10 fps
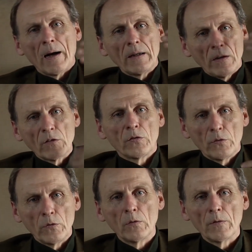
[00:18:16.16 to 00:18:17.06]

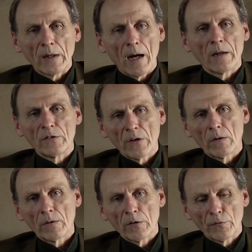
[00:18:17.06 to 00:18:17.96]
into the kind of
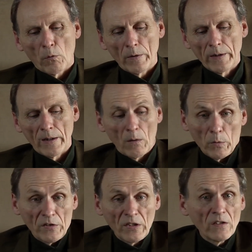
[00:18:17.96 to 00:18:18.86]
gender dysphoria that
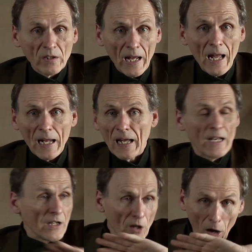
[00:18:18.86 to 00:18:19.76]
we see today,
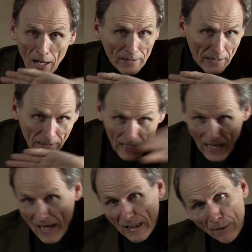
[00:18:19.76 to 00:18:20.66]
and not in
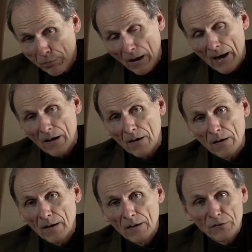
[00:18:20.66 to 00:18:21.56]
any
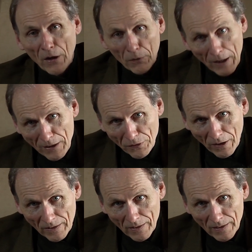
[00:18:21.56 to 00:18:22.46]
prior
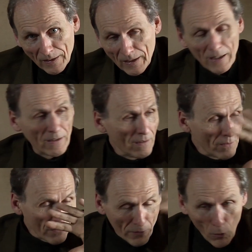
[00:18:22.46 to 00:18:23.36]
generation, in
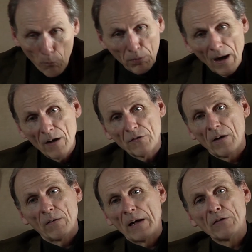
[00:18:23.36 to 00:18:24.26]
no prior
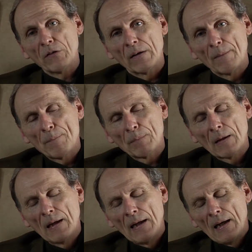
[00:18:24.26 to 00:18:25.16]
generation.
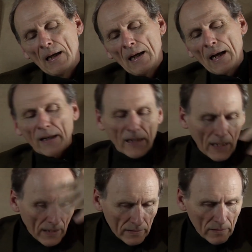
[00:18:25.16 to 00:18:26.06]
And
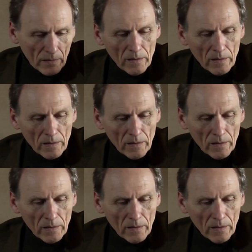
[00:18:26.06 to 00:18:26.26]
again,